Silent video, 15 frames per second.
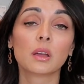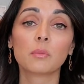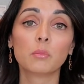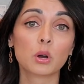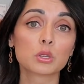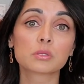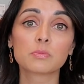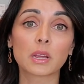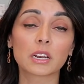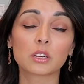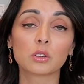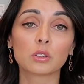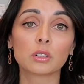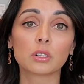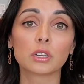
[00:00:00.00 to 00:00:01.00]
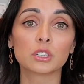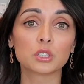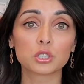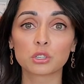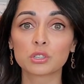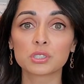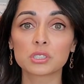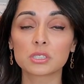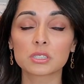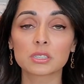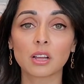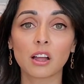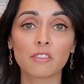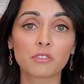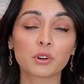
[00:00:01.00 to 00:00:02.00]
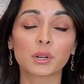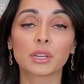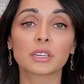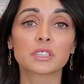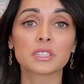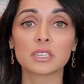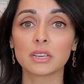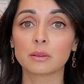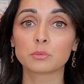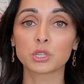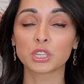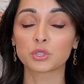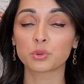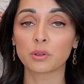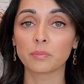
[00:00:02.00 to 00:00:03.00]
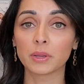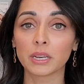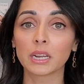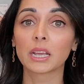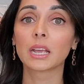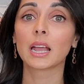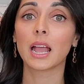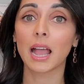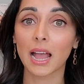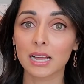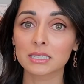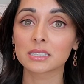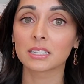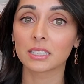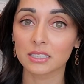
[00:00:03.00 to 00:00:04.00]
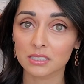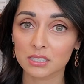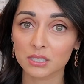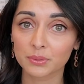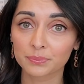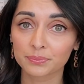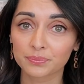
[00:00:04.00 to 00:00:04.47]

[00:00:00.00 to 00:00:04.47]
most medical insurances covering TMJ treatment as it is.